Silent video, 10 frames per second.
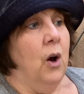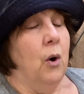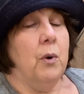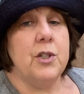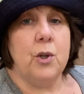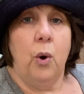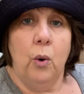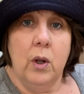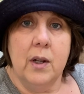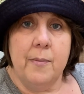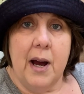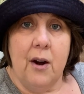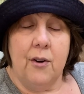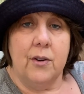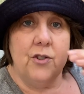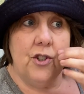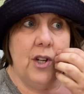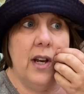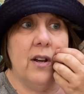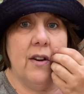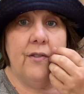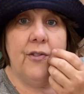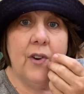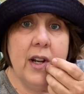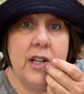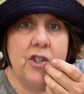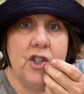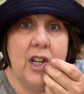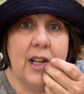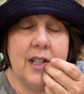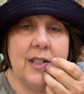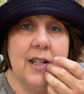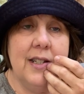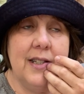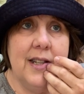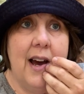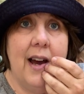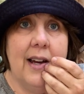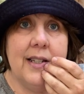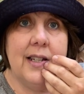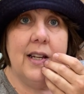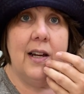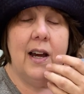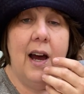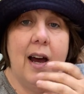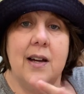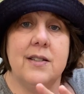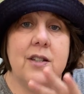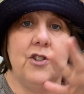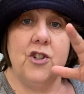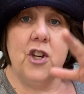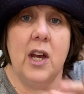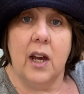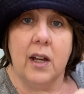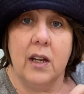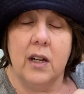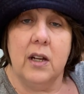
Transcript: What's cool about Cher and Freddie's chicks is that as a chick,